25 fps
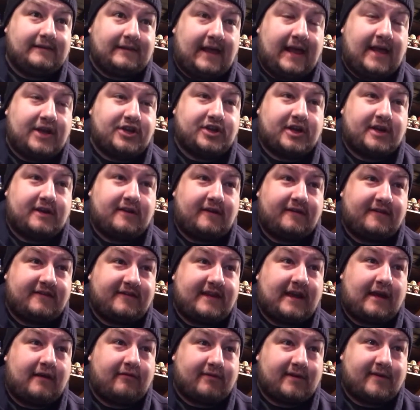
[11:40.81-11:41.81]
legend of
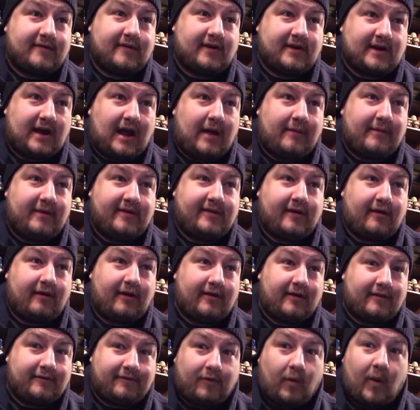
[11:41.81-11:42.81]
South River commentary,
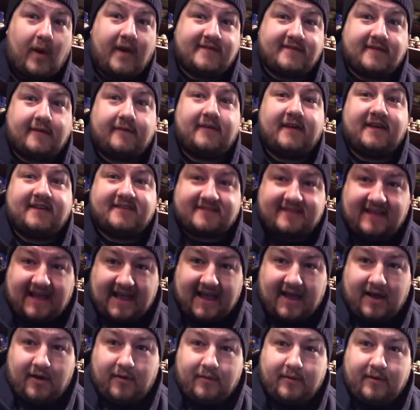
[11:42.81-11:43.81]
the voice of this
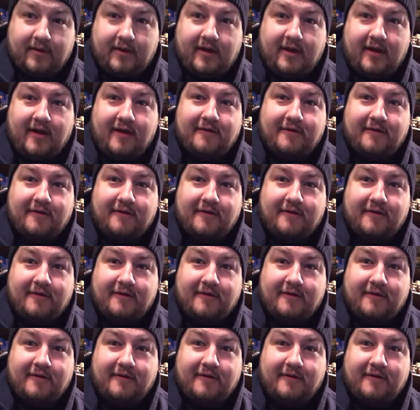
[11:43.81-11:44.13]
town,